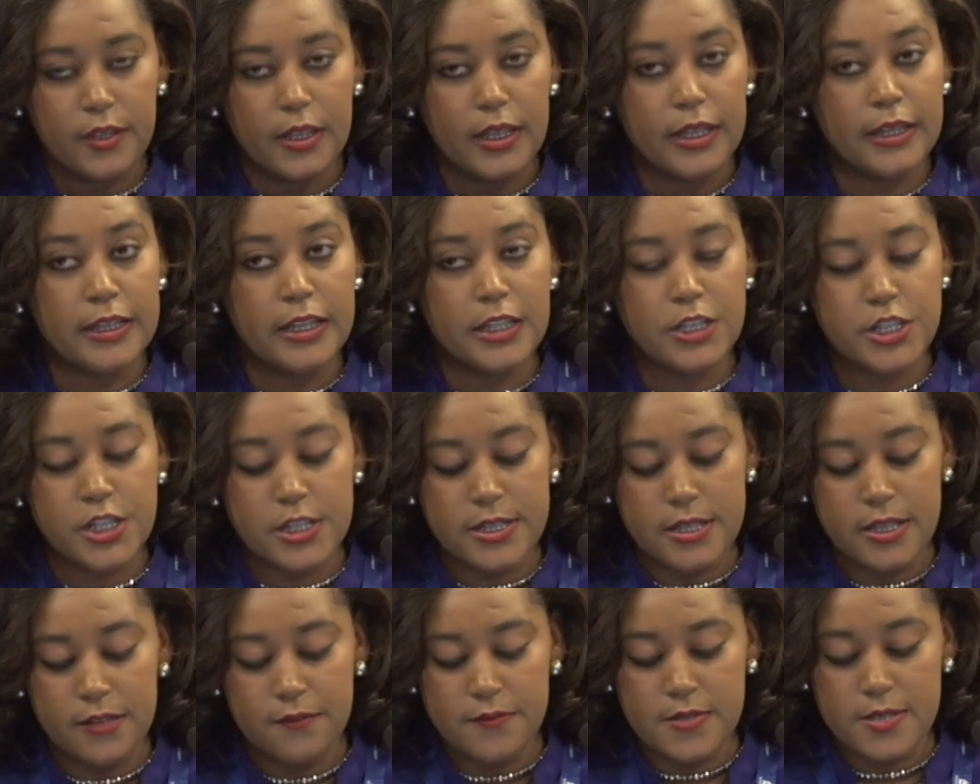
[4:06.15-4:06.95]

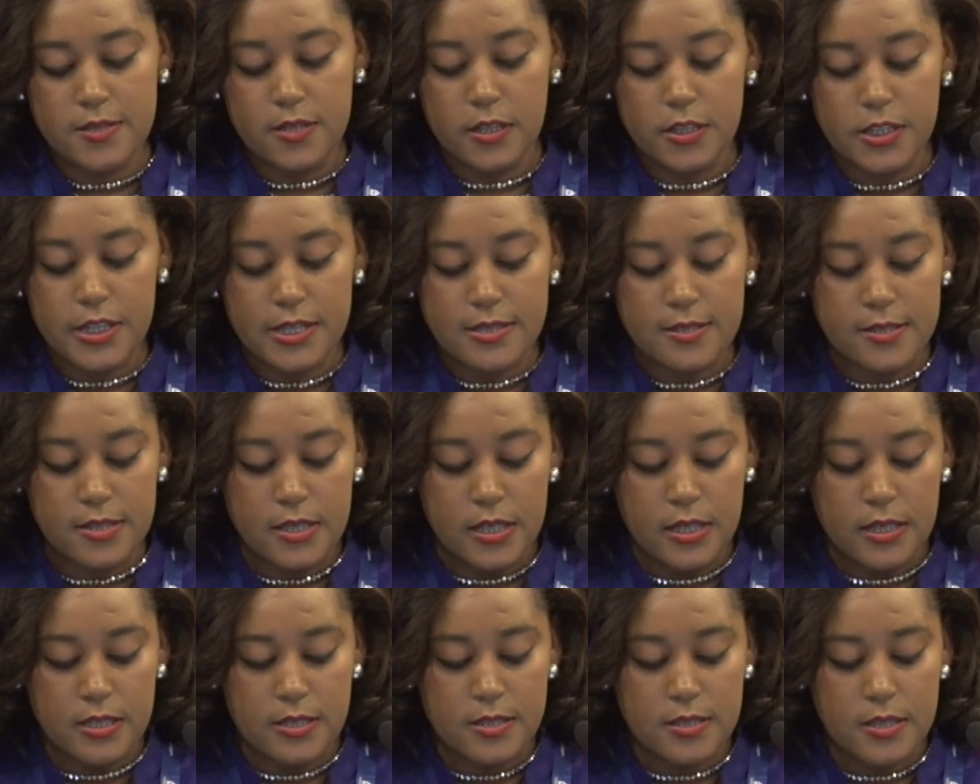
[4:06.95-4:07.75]
Initiatives such as
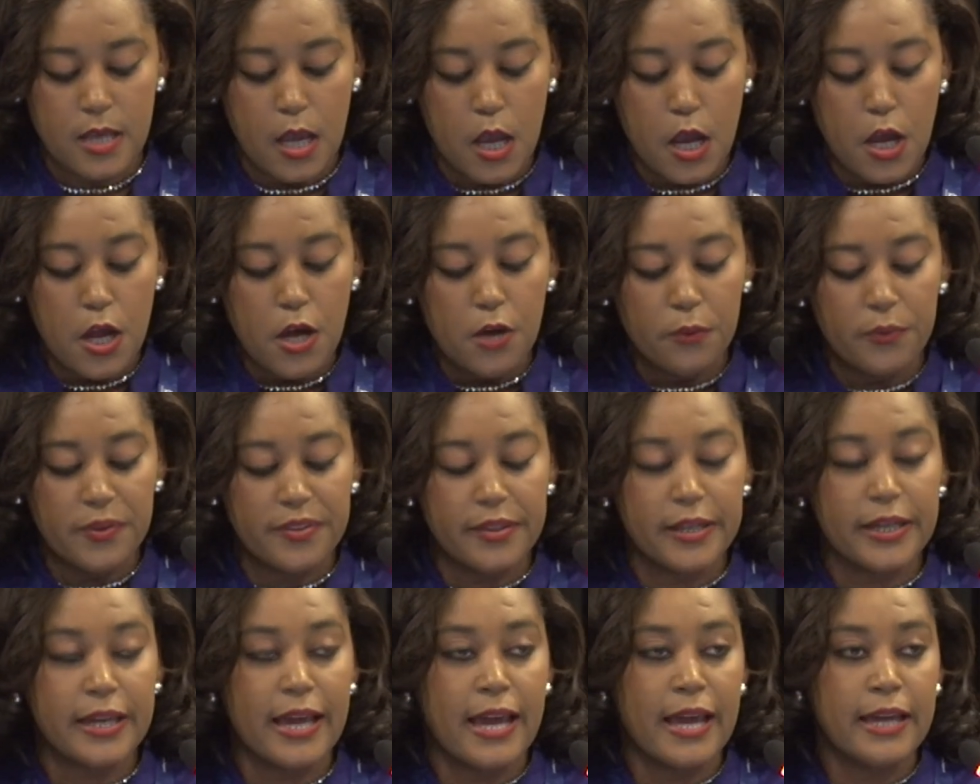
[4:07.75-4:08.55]
these, with
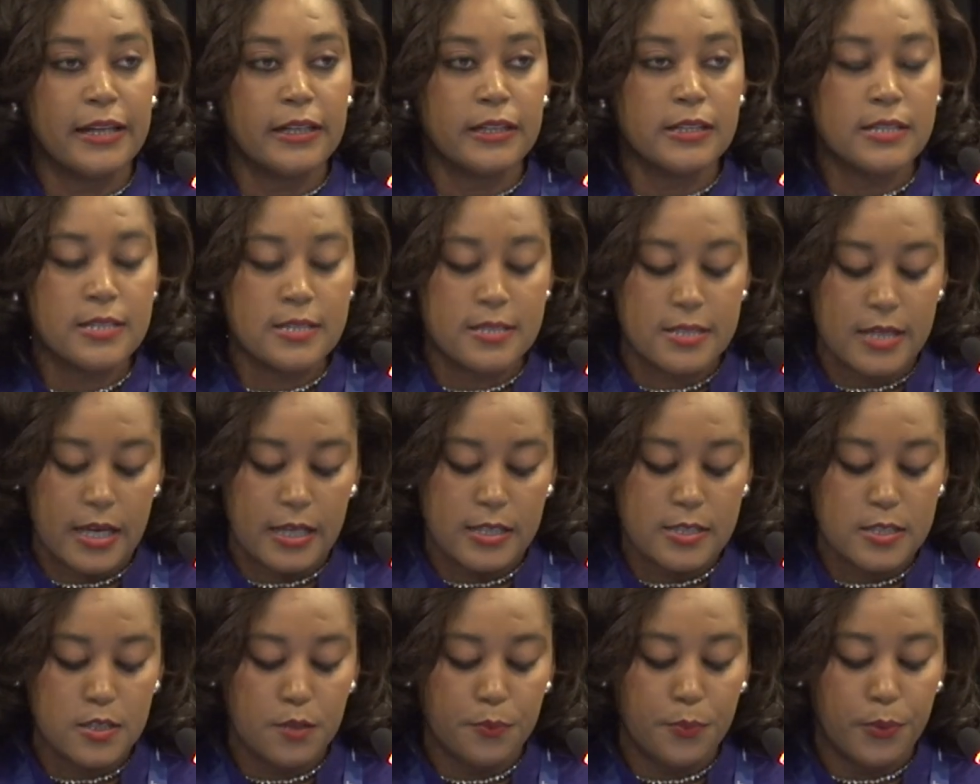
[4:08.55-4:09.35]
the guidance
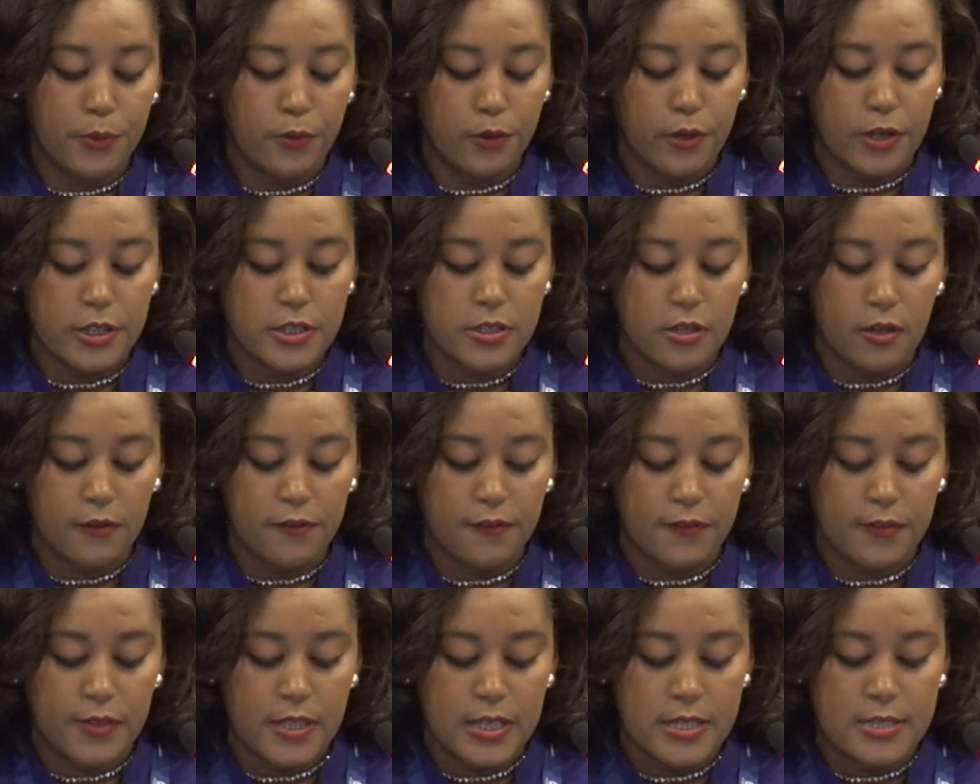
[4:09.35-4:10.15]
and support
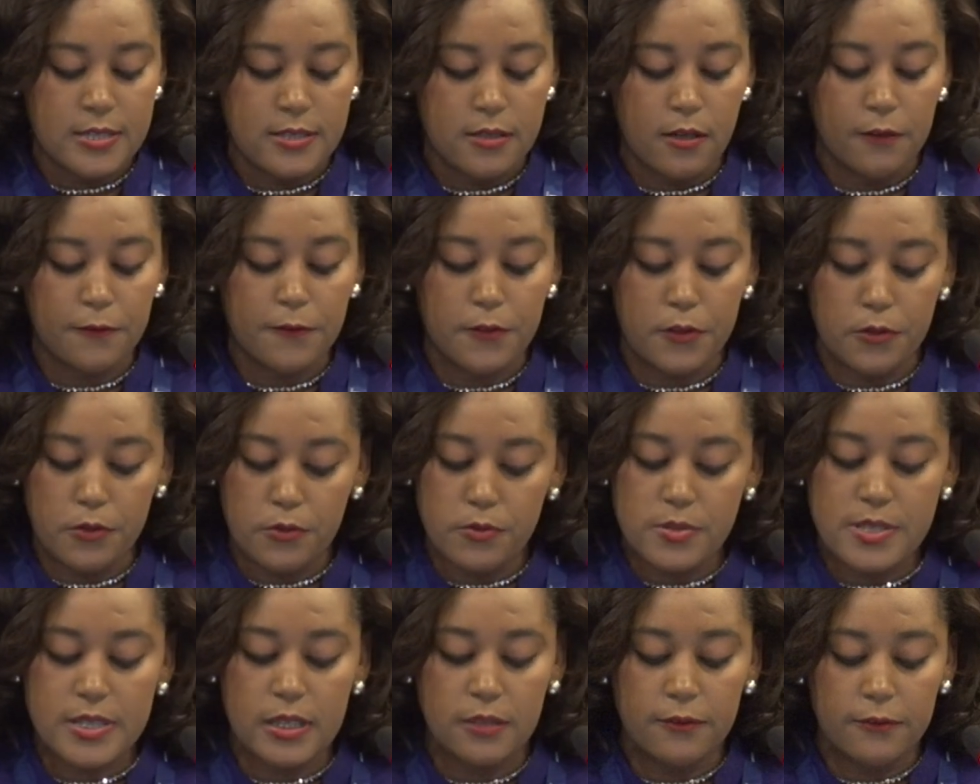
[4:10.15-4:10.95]
of
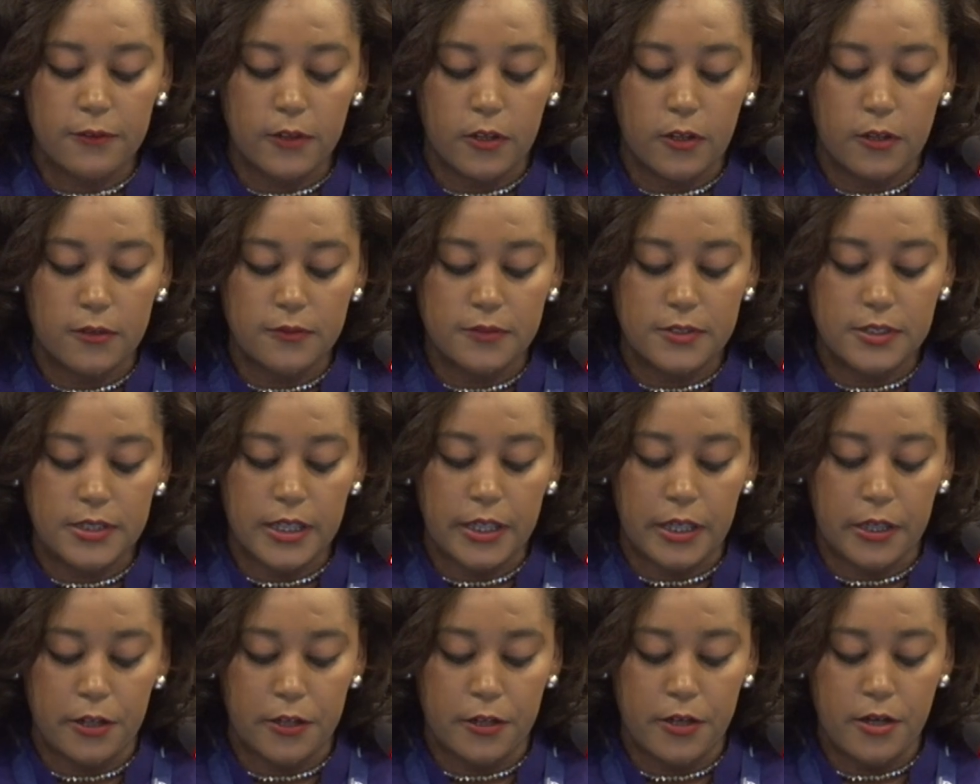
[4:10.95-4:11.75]
those involved
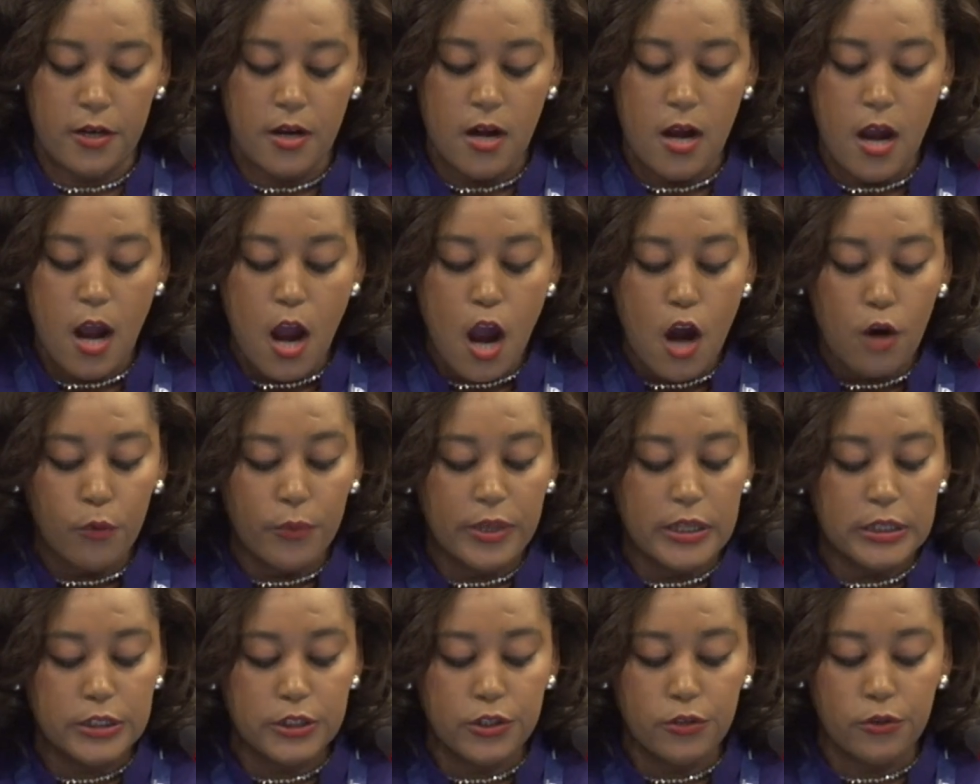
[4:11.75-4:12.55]
here,
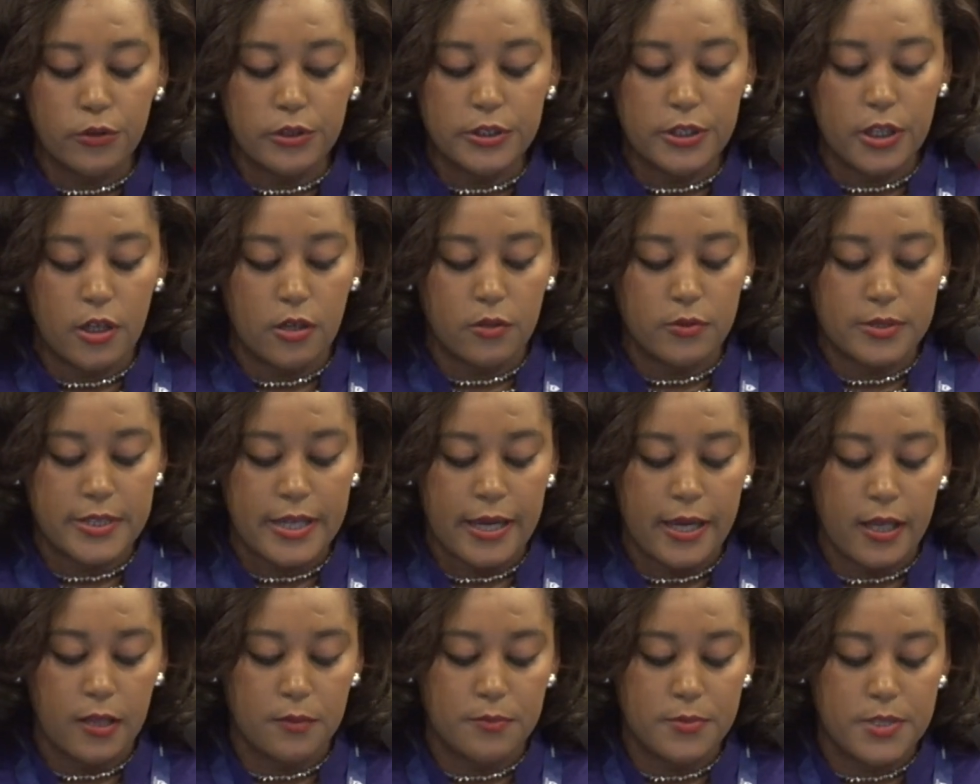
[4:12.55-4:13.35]
will no doubt
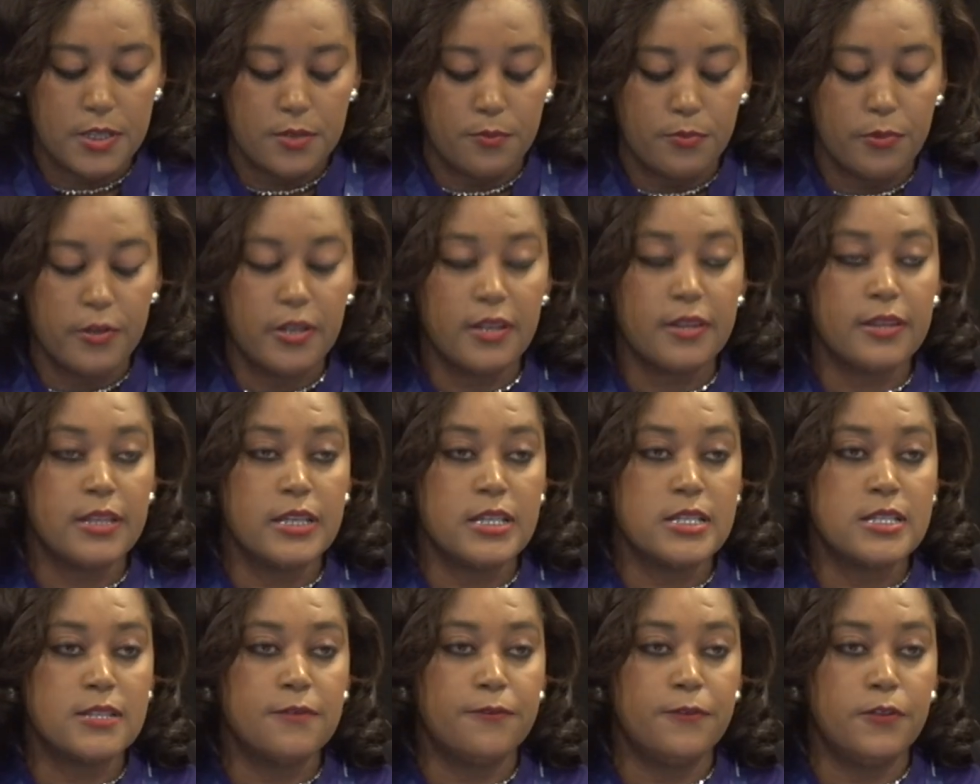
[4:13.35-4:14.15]
help to bring
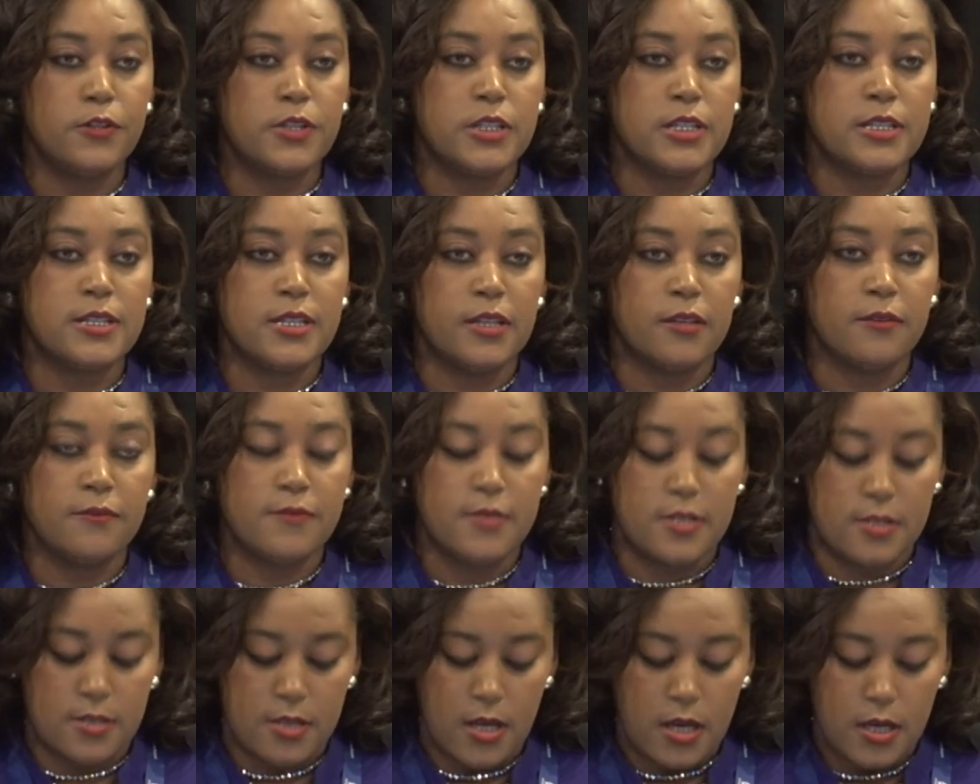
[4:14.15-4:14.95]
these
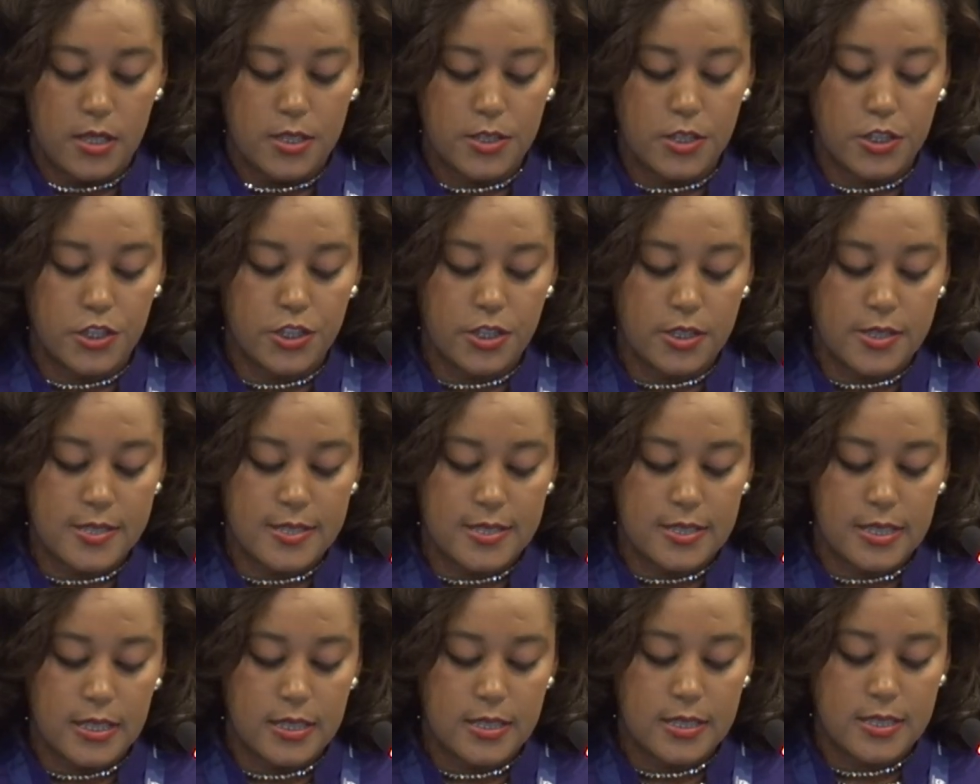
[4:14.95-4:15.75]
fugitives to
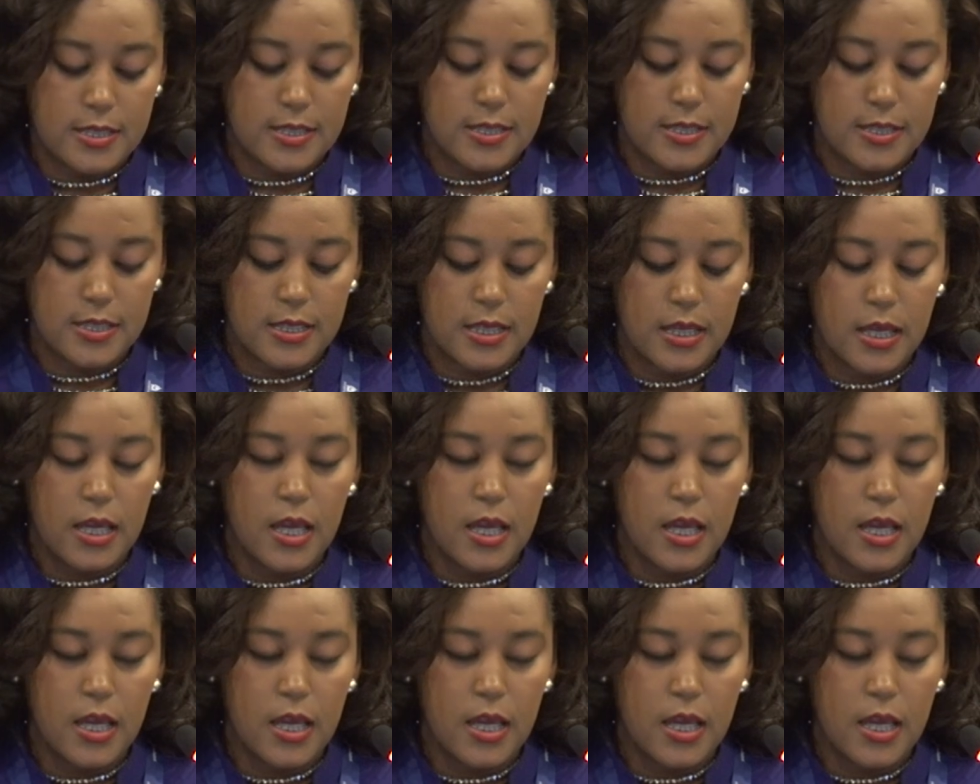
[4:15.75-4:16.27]
justice.